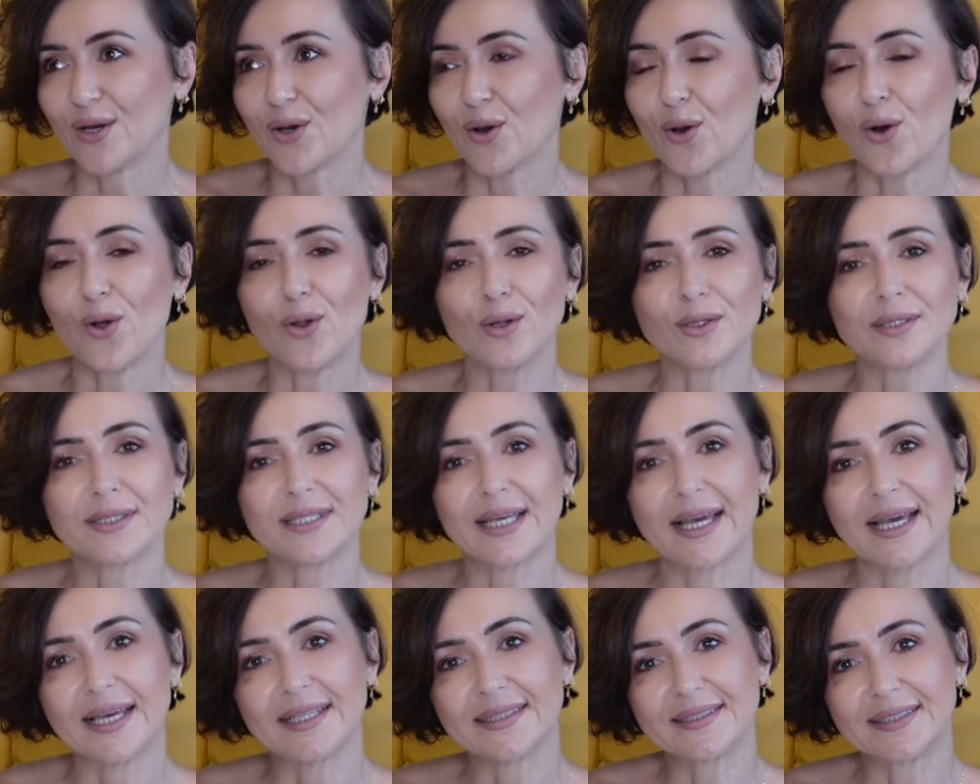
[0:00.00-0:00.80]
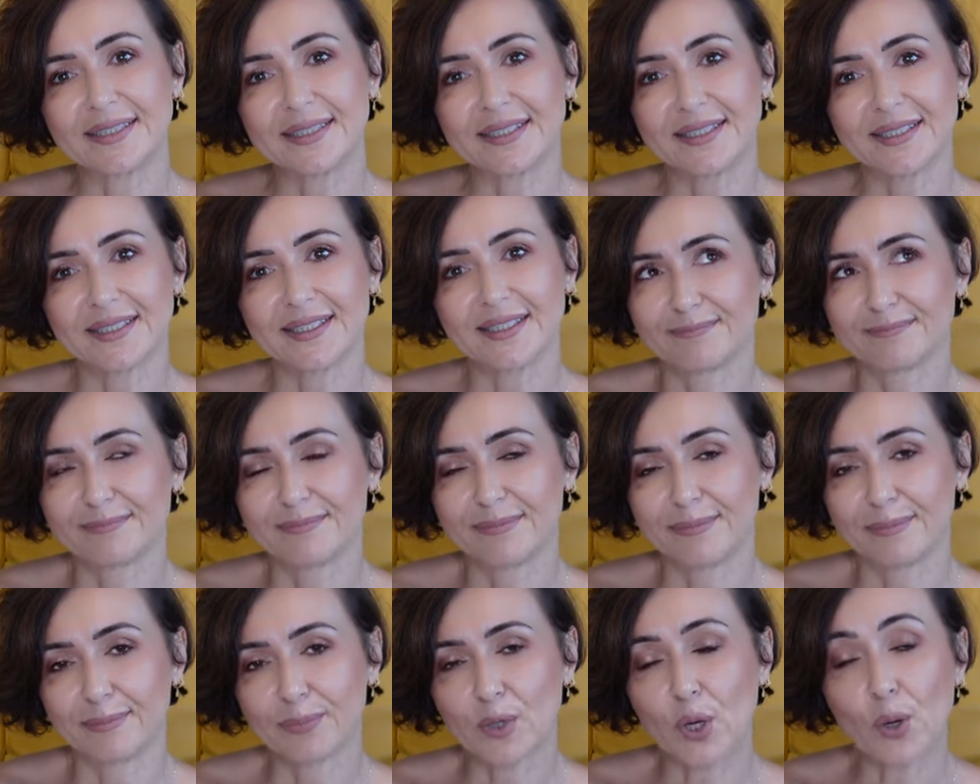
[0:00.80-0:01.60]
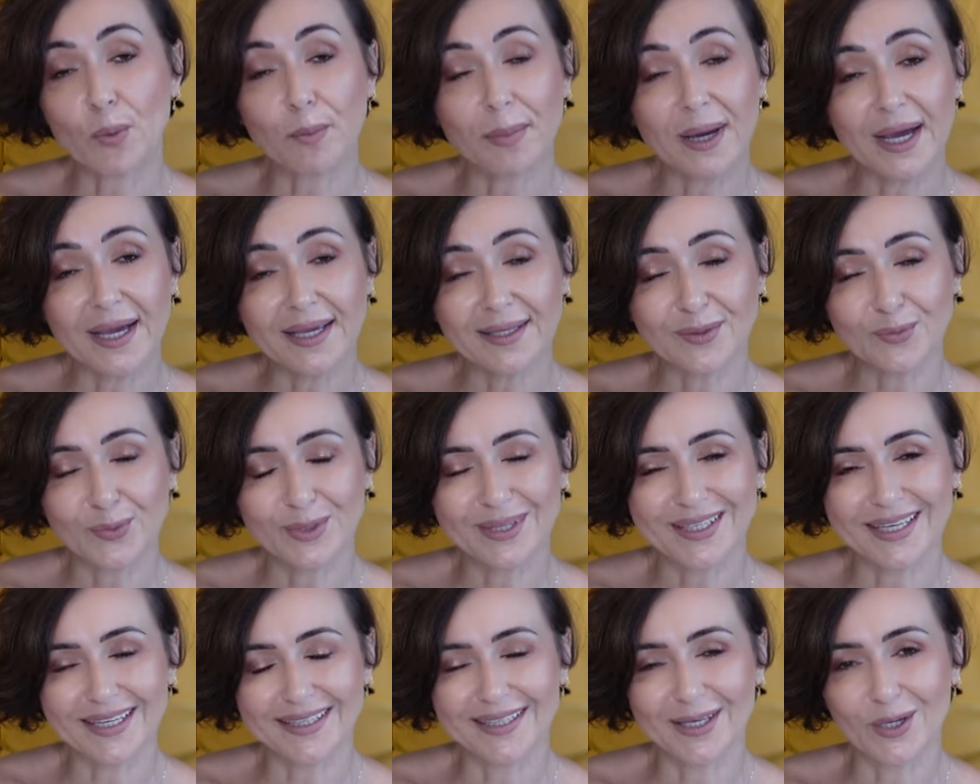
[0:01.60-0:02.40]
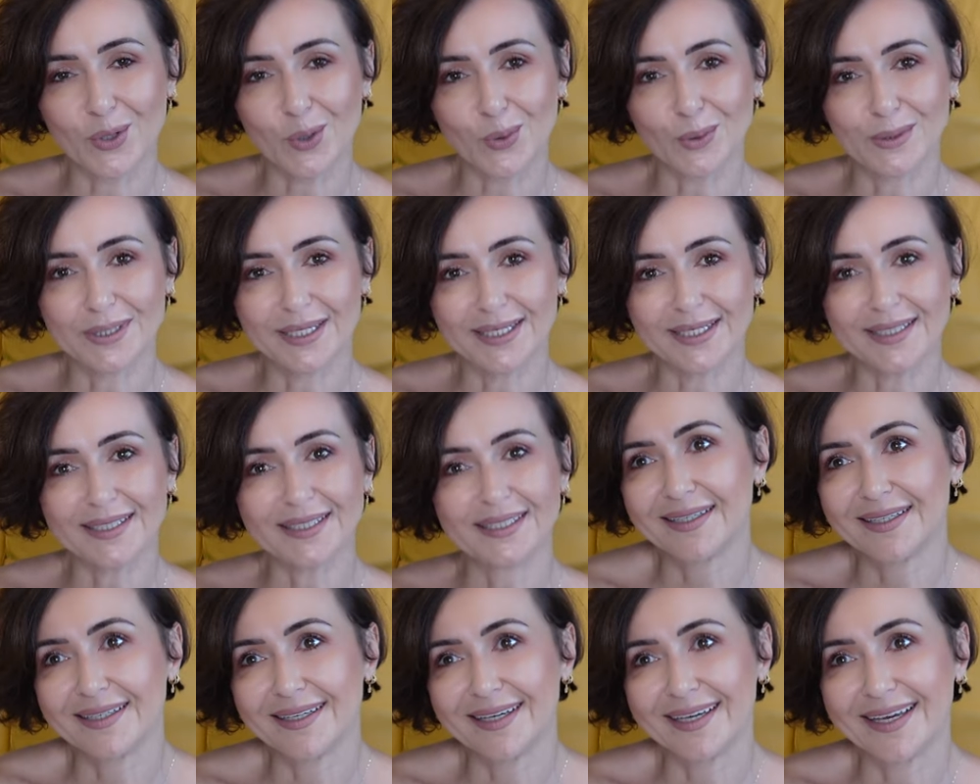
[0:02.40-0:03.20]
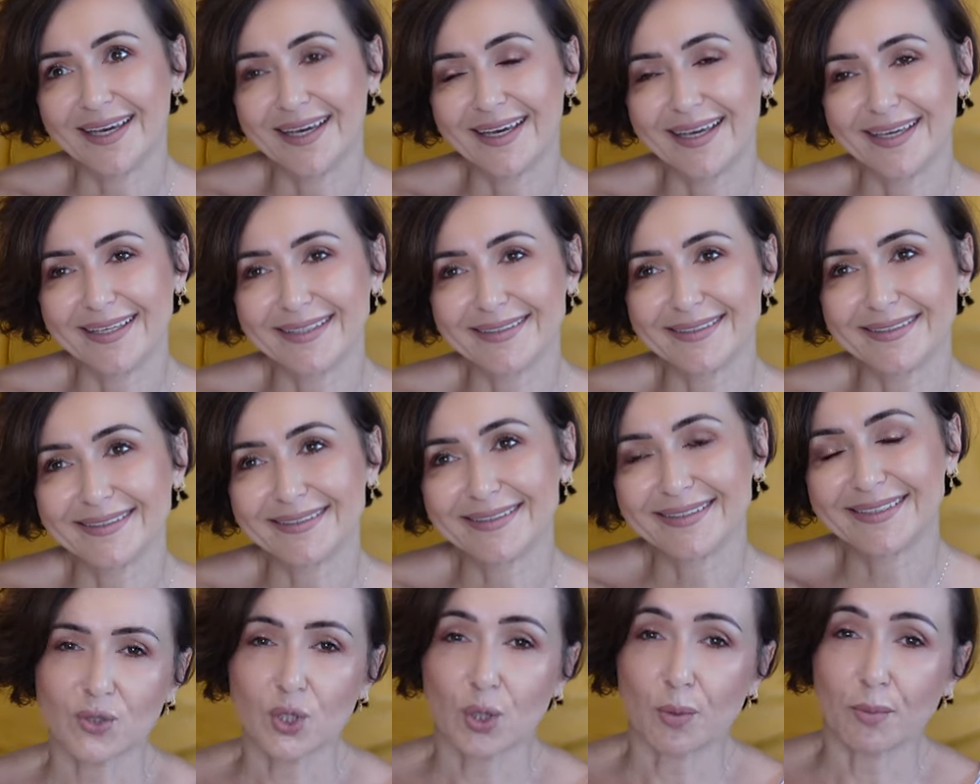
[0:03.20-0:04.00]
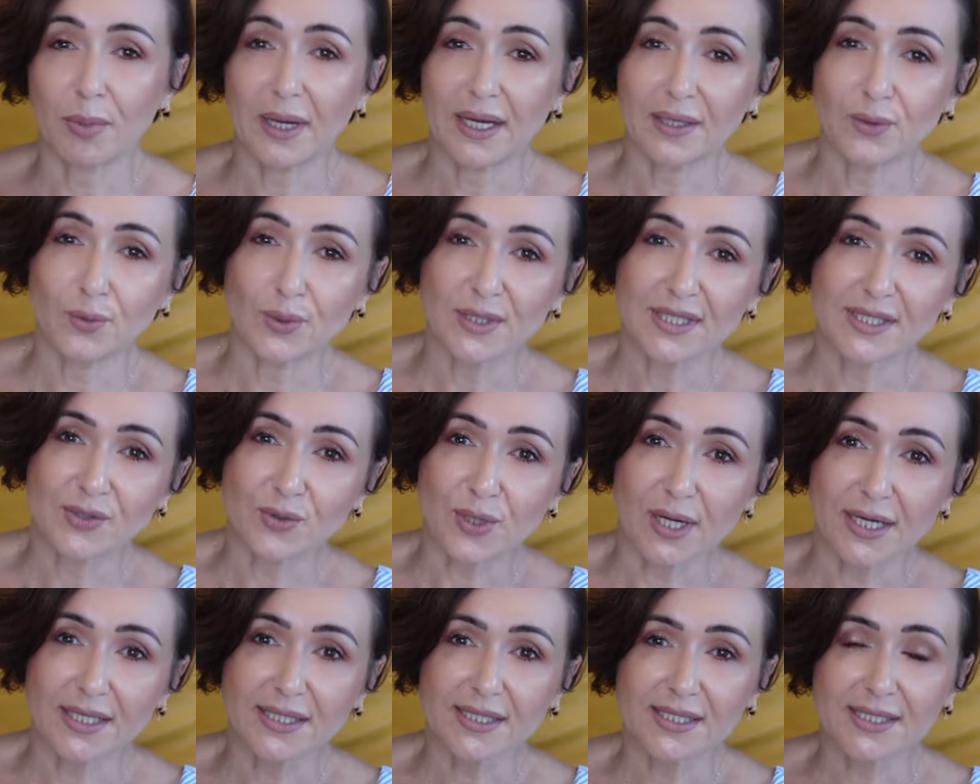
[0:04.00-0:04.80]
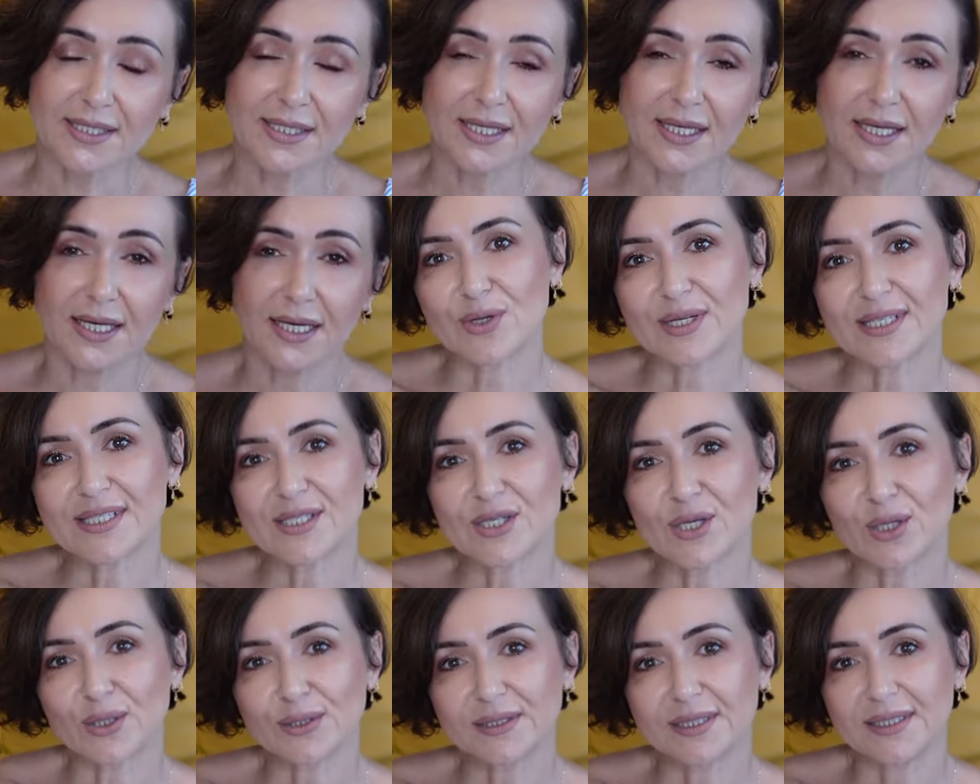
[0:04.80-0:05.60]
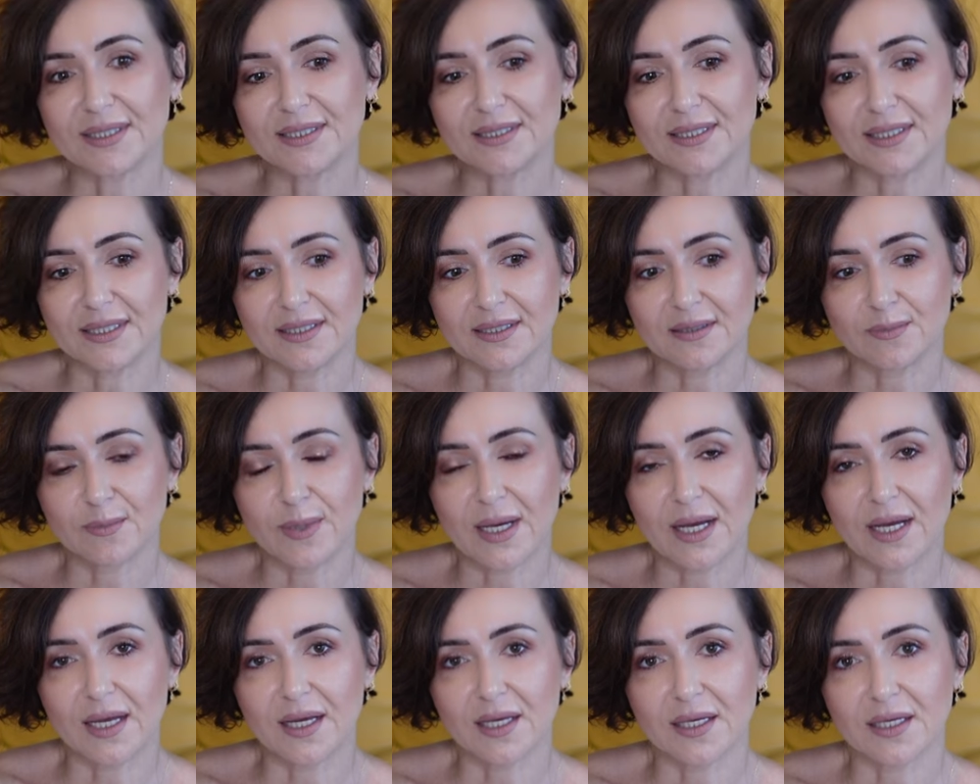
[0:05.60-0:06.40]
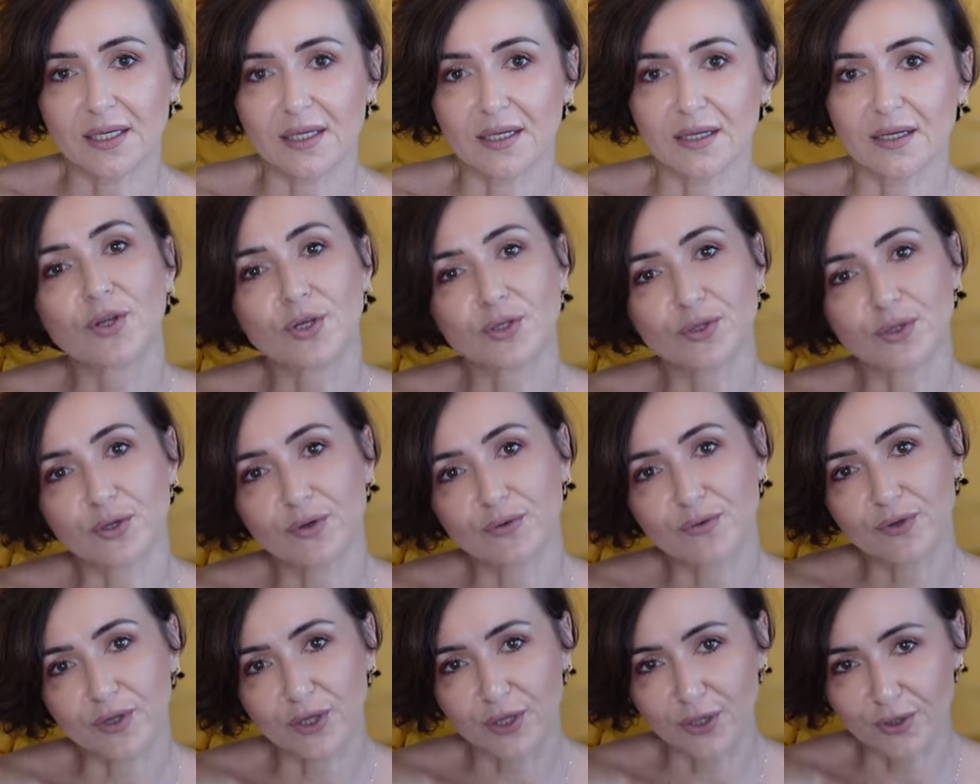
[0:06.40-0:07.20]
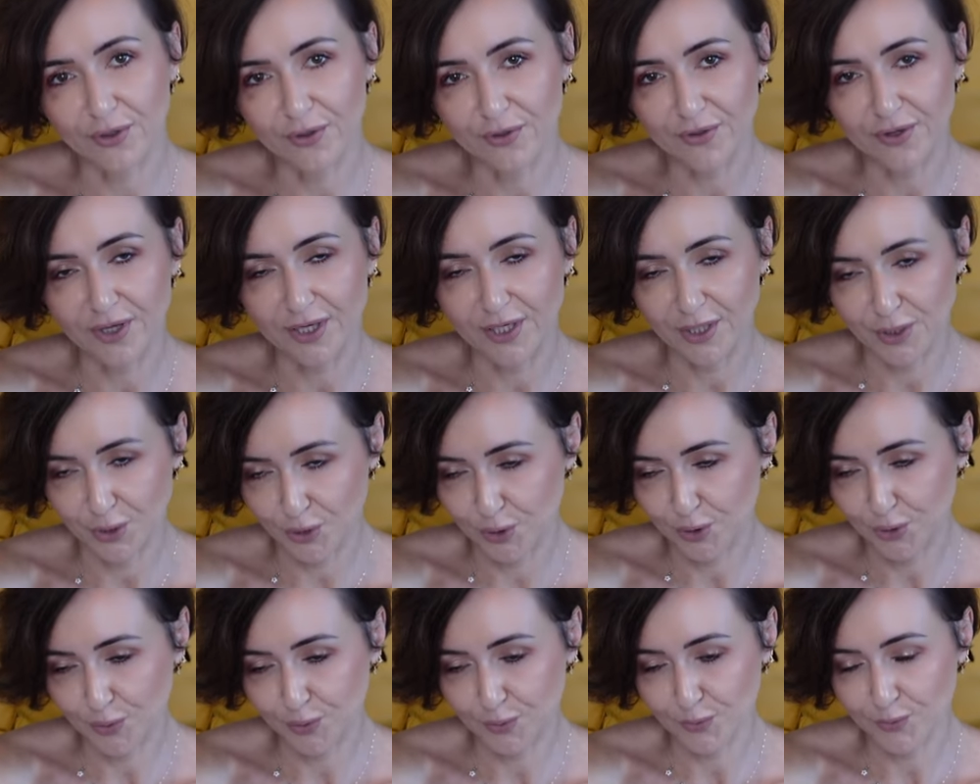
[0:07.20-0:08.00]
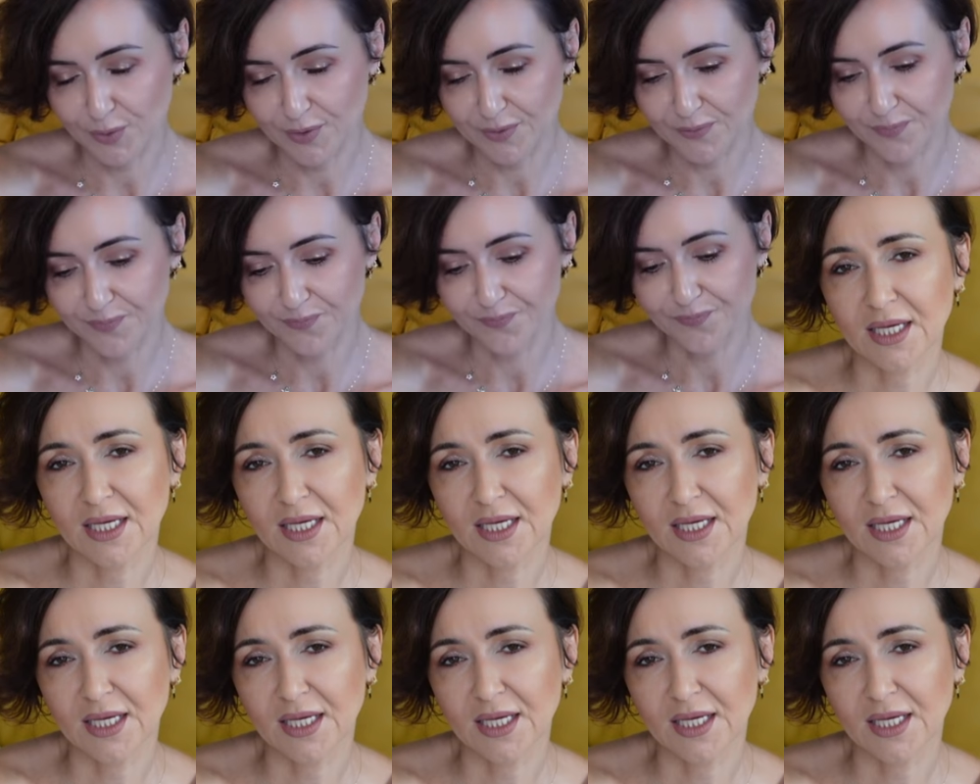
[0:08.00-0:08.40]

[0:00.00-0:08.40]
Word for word: All that combined with getting older and combined with stress resulted in my lot of health issues.